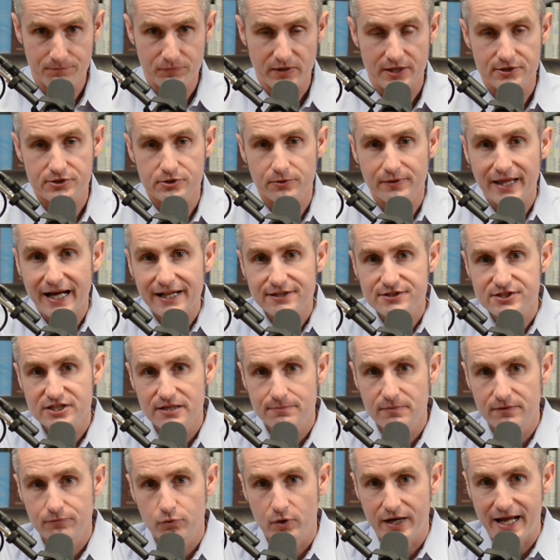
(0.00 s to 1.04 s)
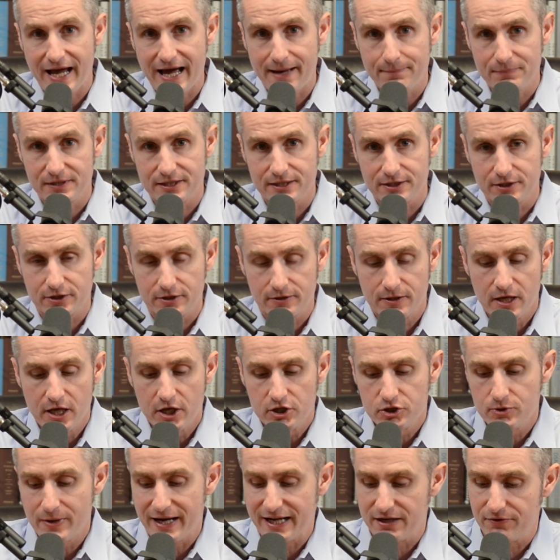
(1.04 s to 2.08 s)
And so that's some of what happened here.
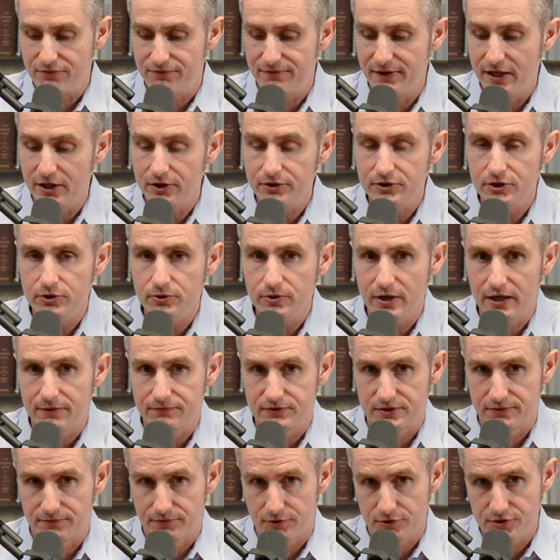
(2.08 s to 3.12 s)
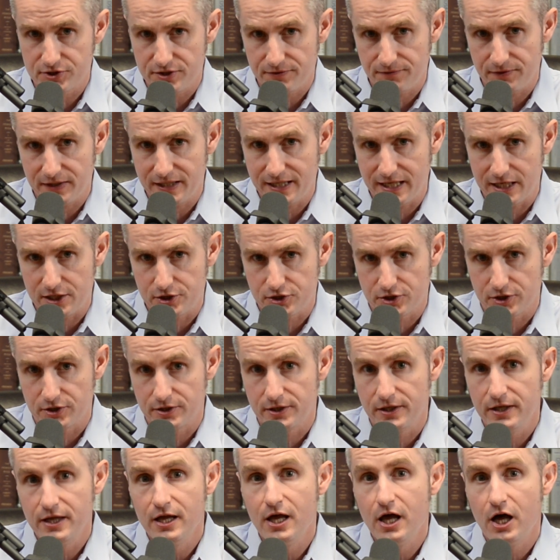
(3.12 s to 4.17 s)
You had a failure of diversification